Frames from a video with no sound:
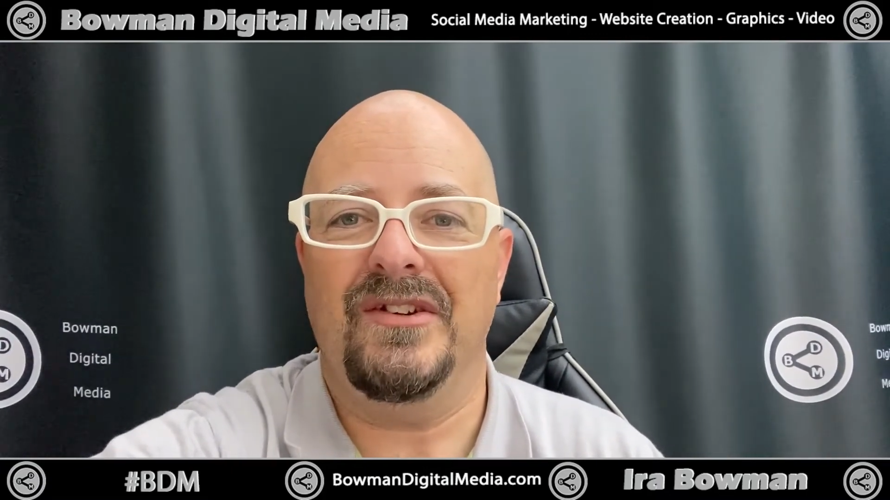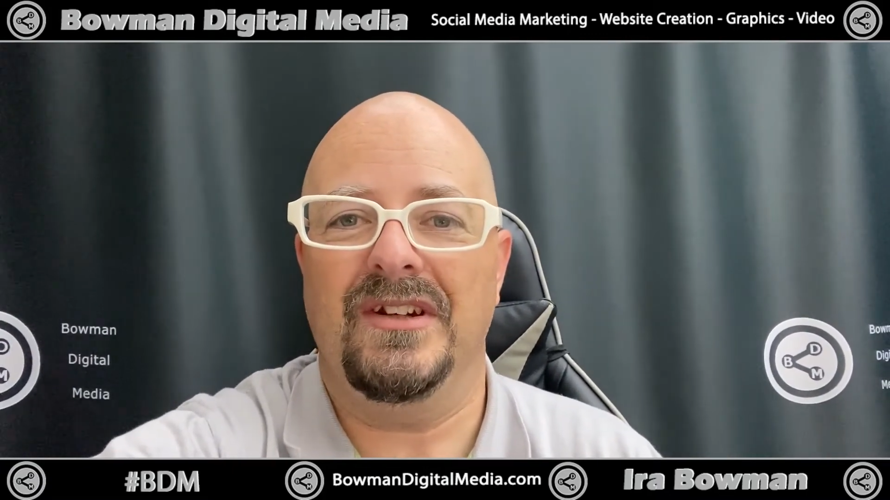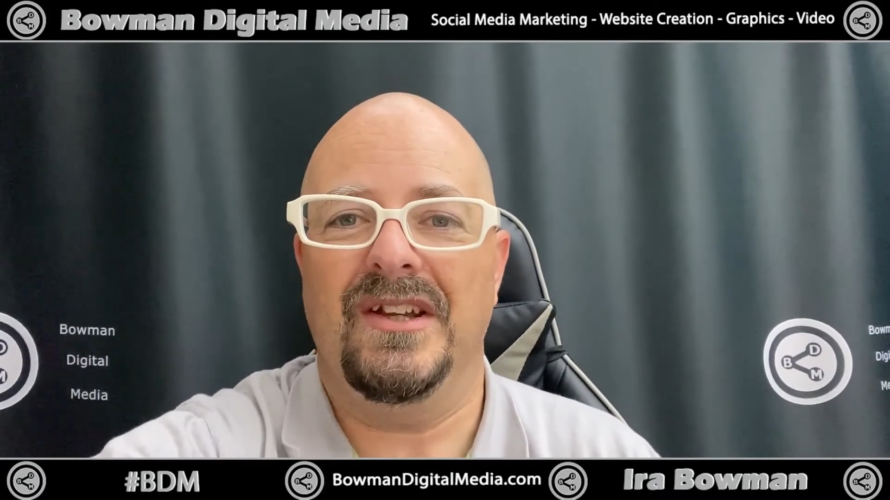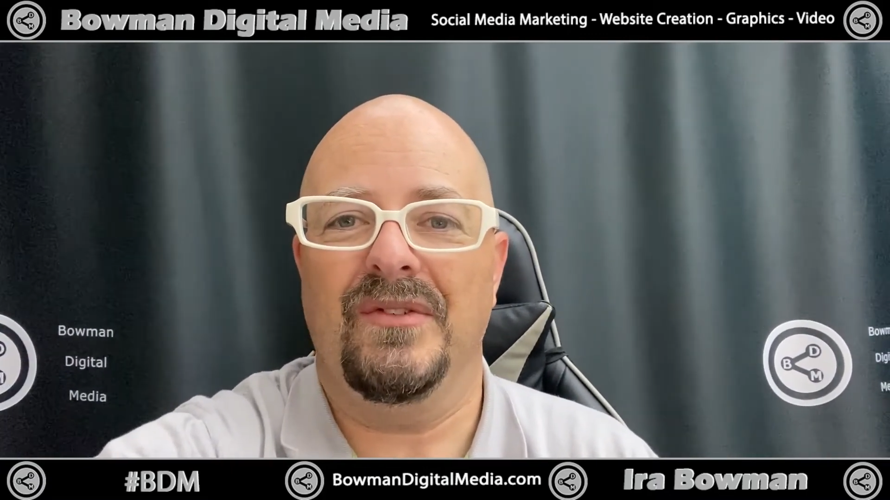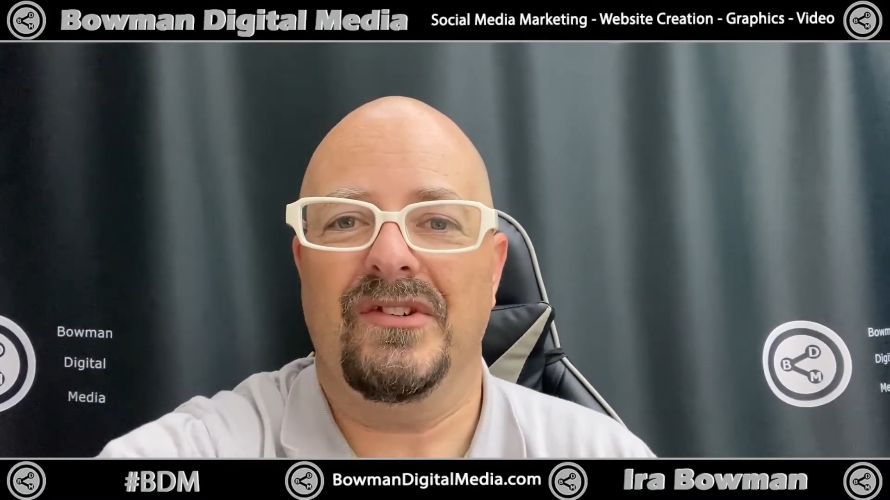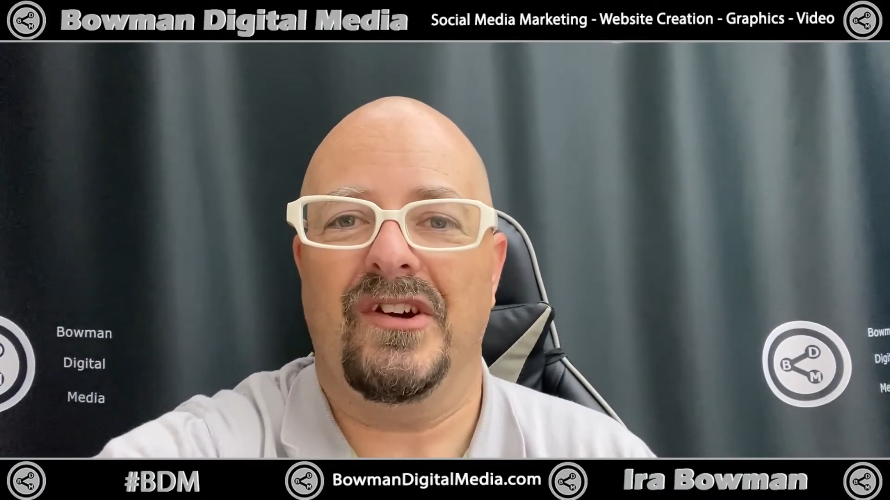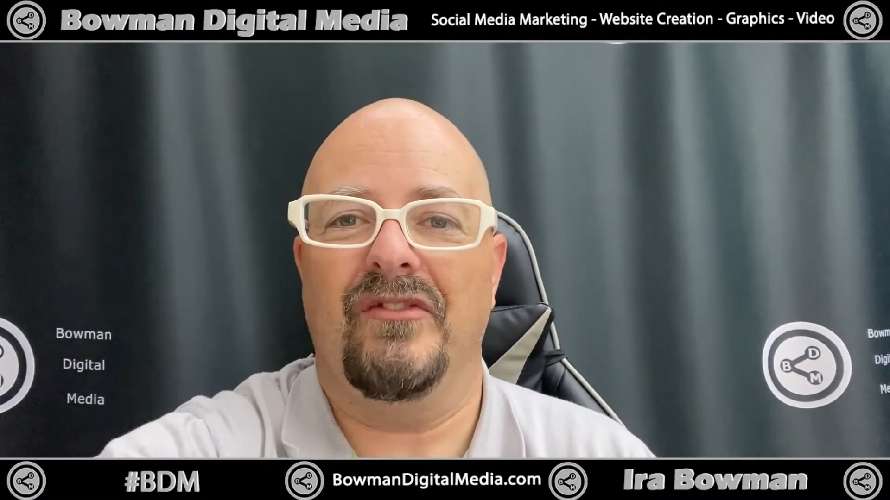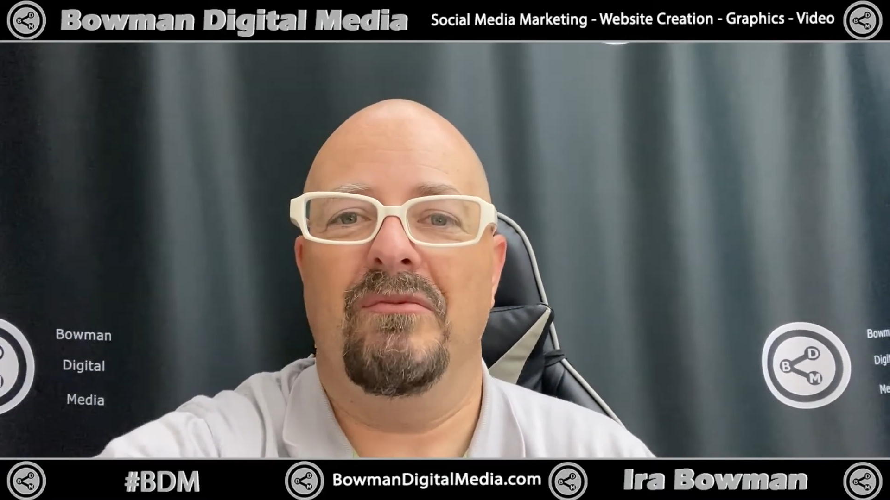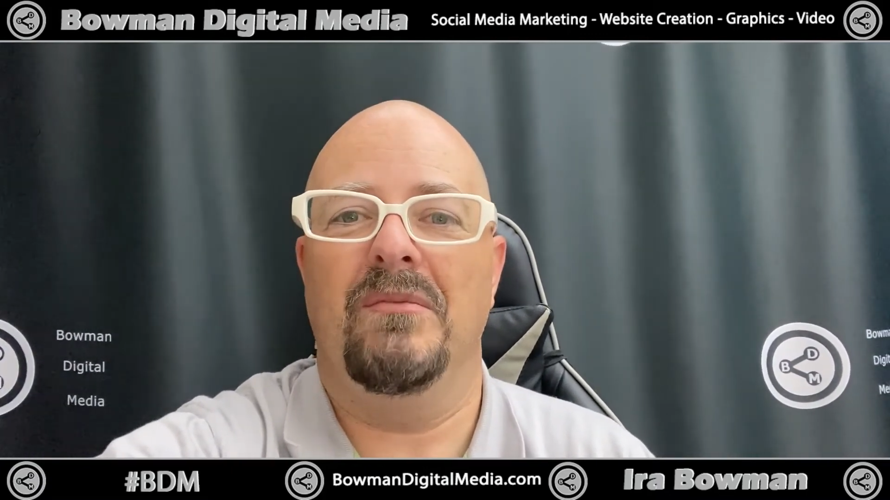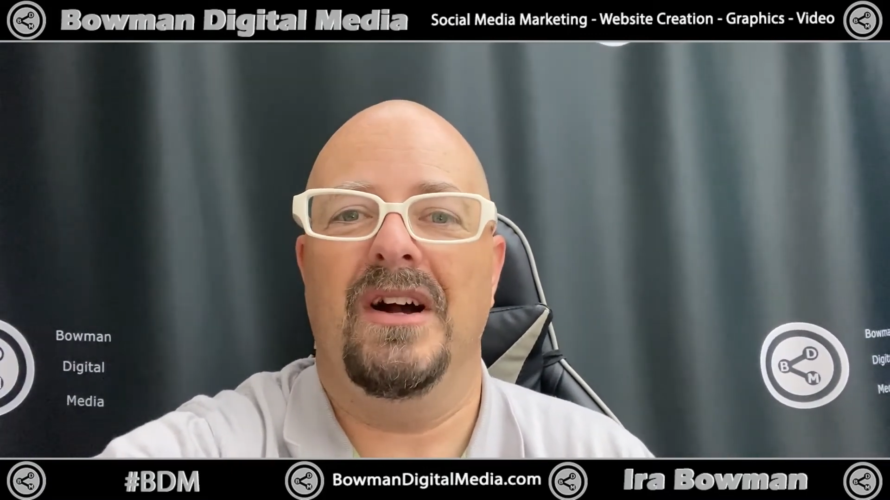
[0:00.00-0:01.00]
you'll give
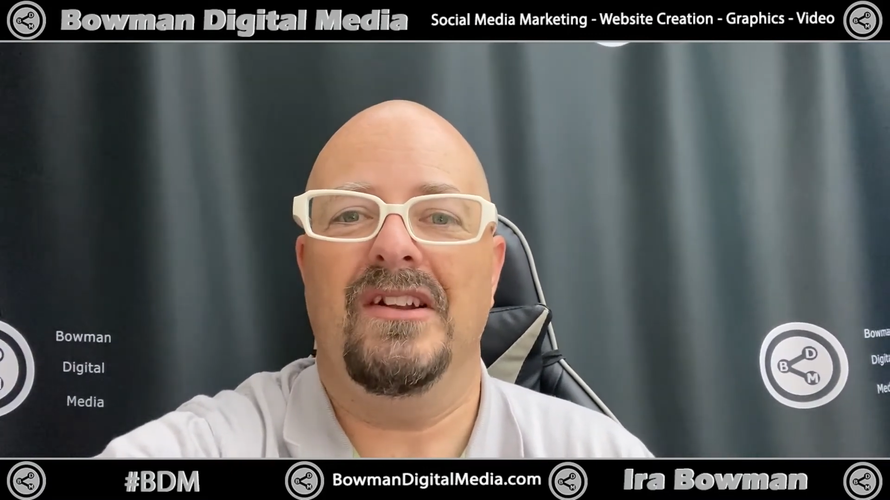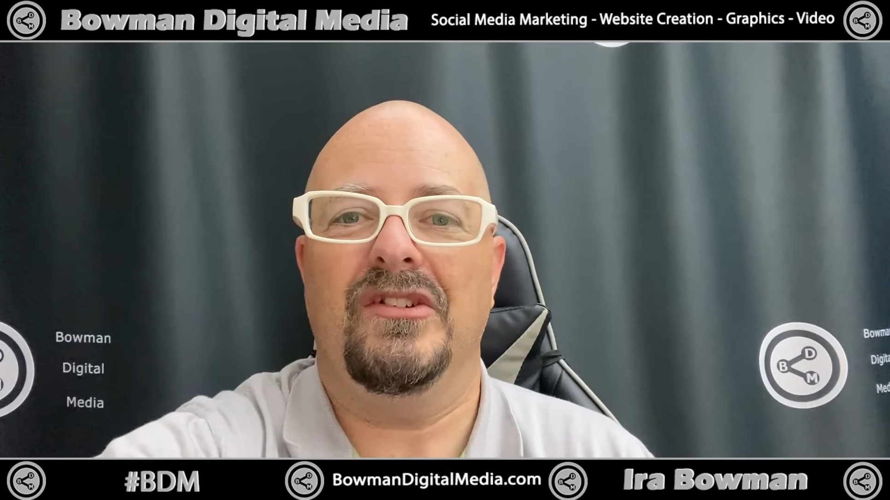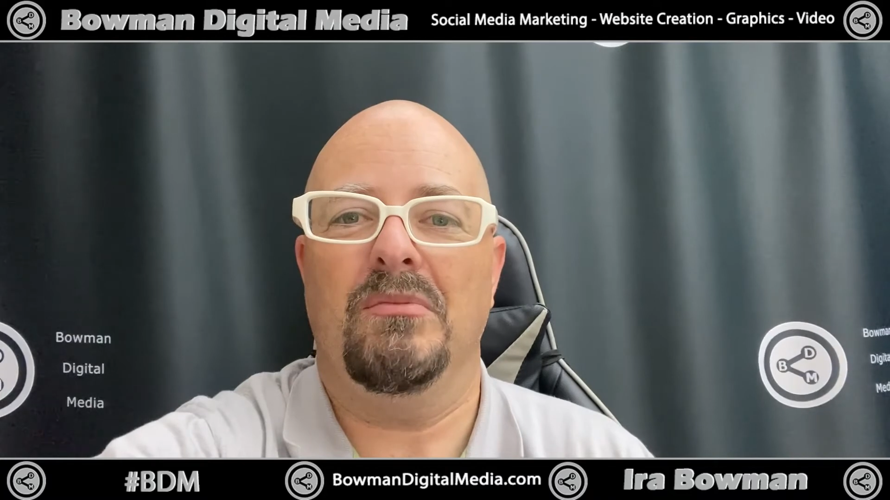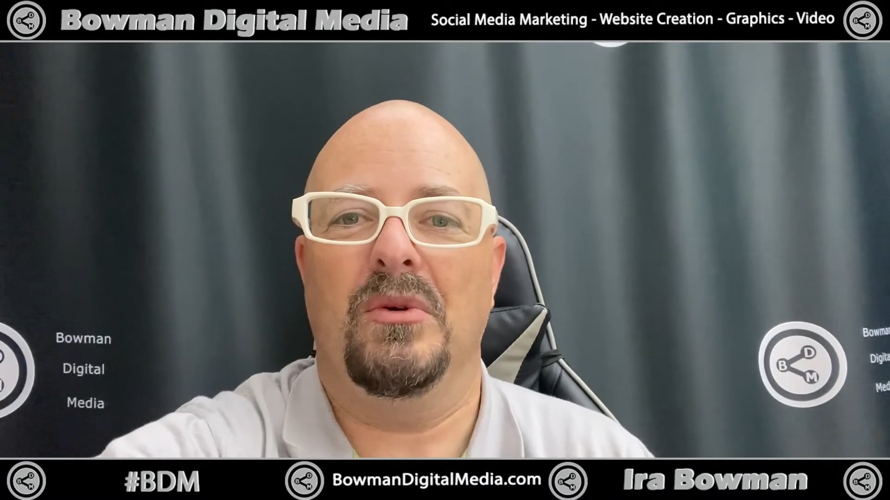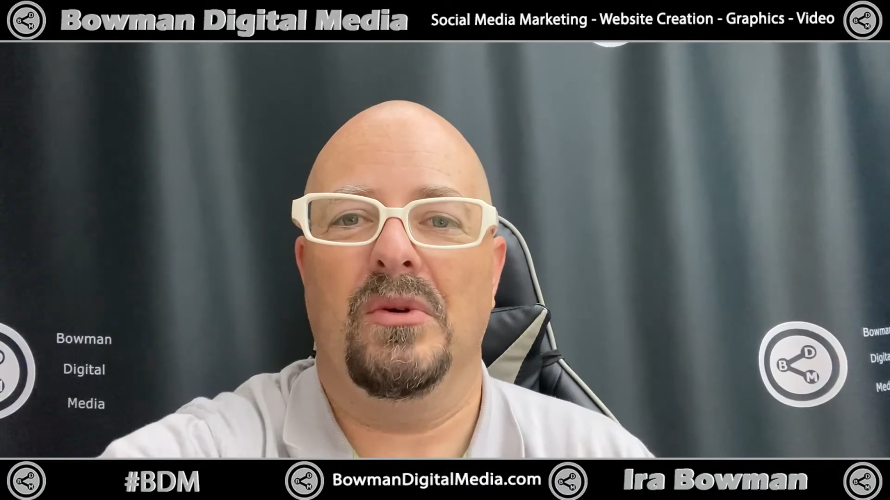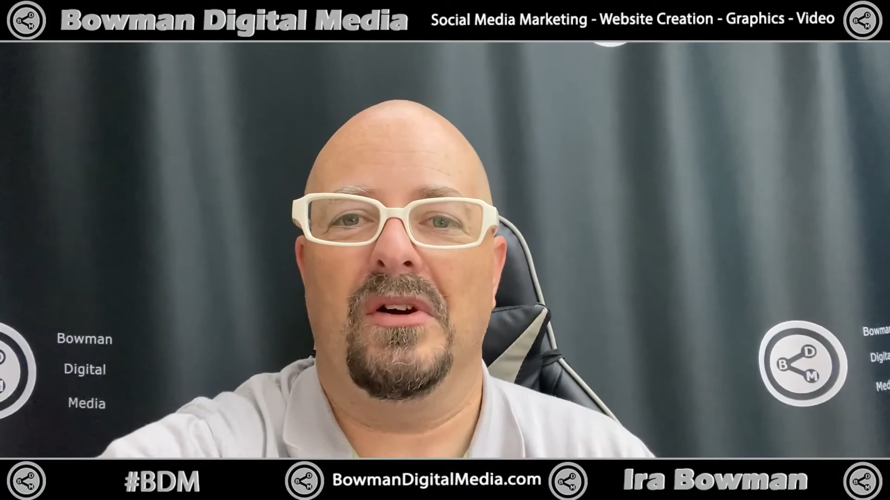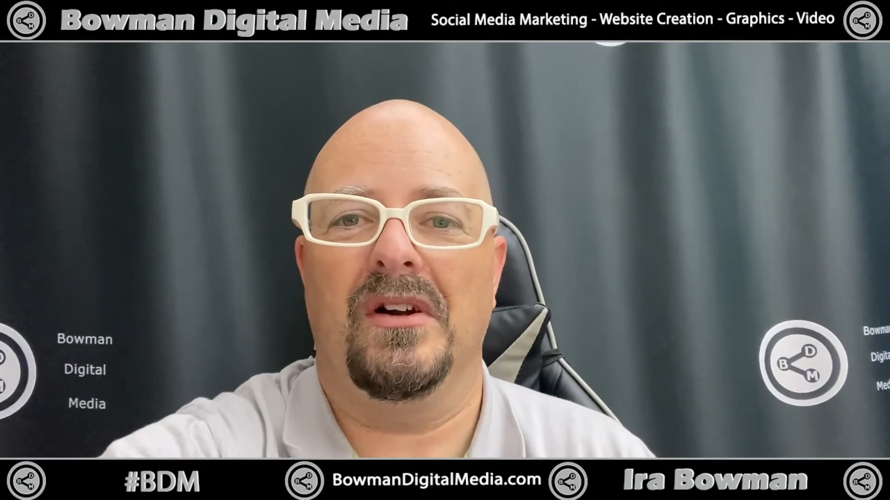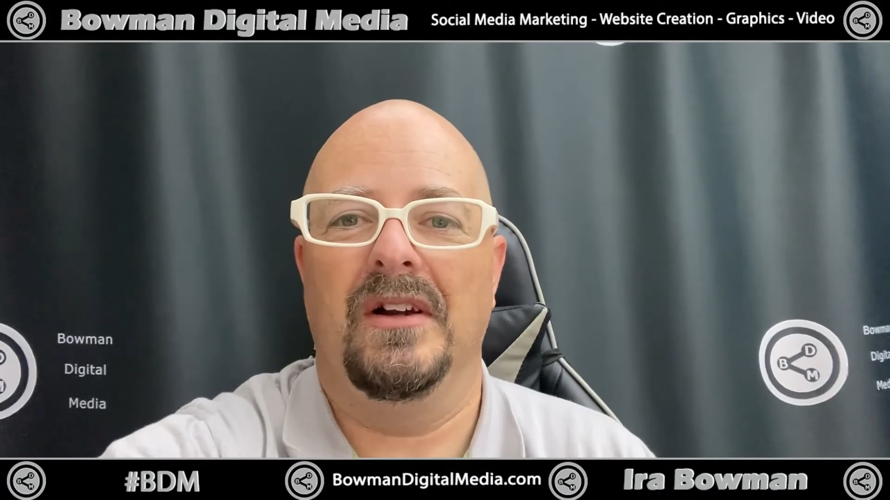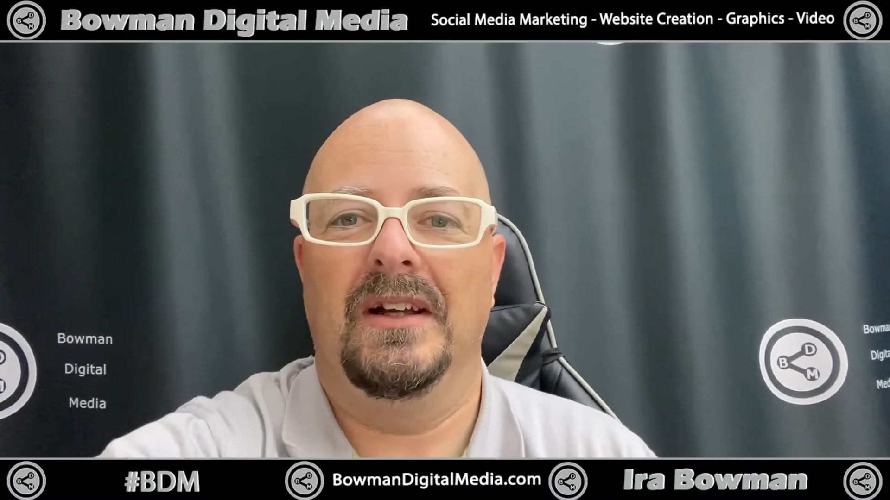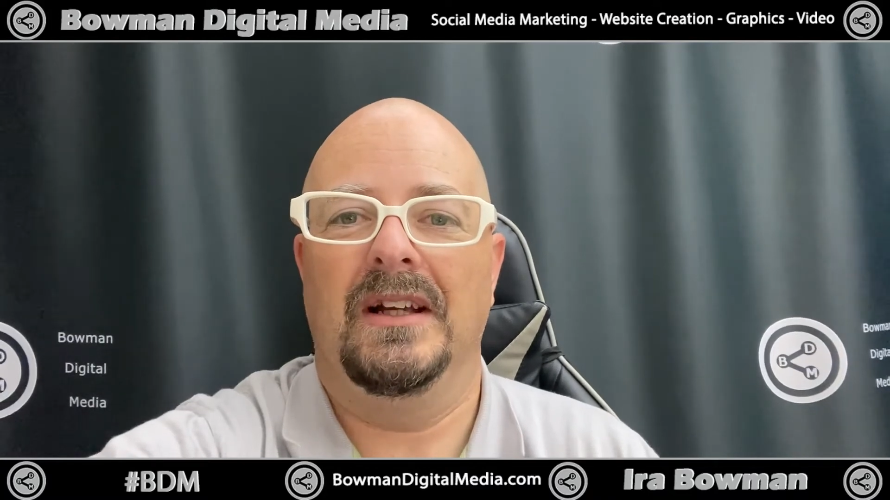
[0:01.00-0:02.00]
yourself much more